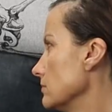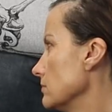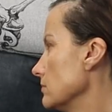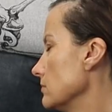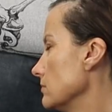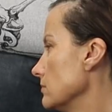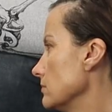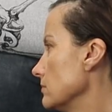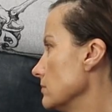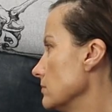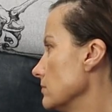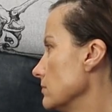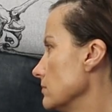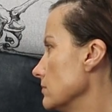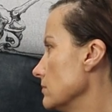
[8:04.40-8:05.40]

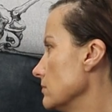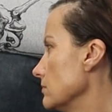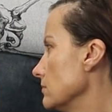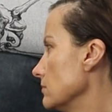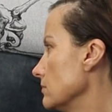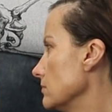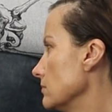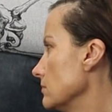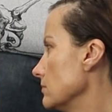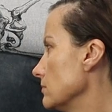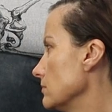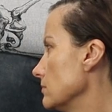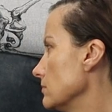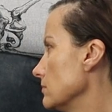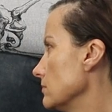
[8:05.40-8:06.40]

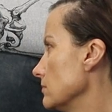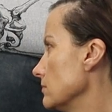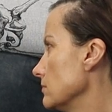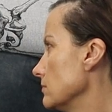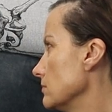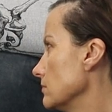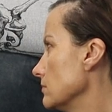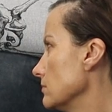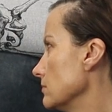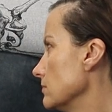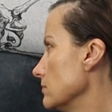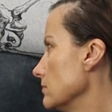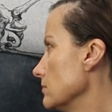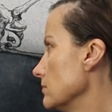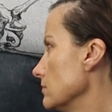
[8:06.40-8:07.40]

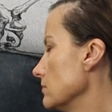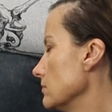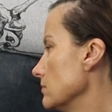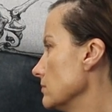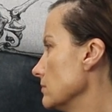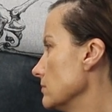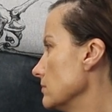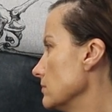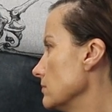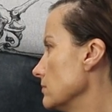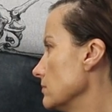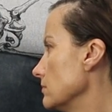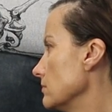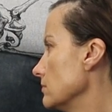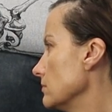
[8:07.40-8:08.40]

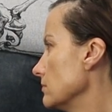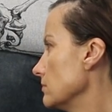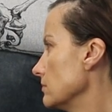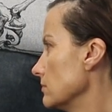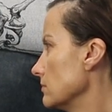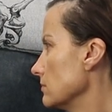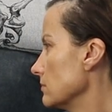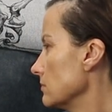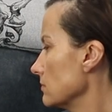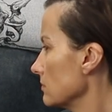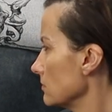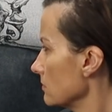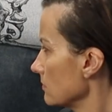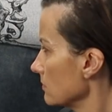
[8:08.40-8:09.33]
The person shown says nothing.